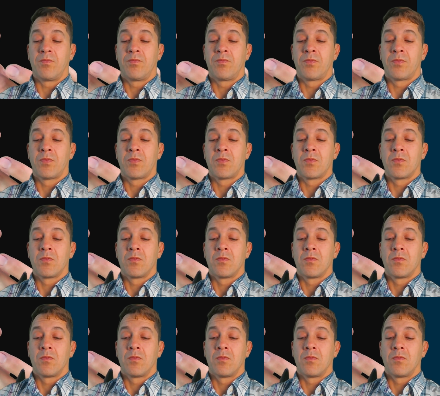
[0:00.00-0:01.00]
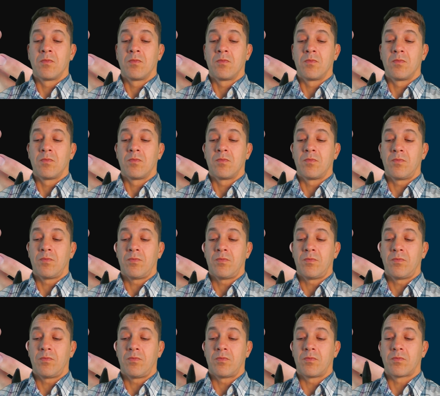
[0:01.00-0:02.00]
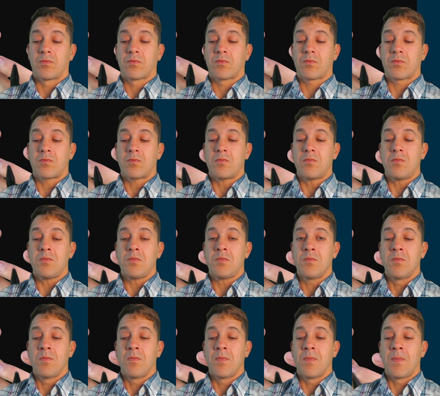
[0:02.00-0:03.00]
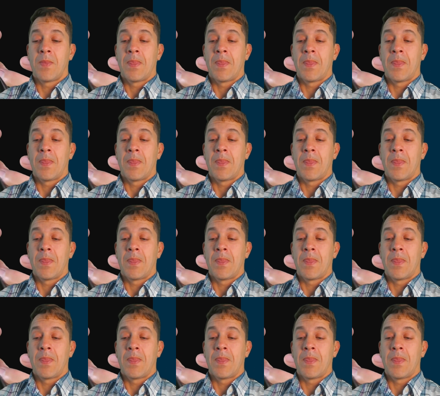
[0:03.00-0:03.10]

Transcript: Nobody speaks.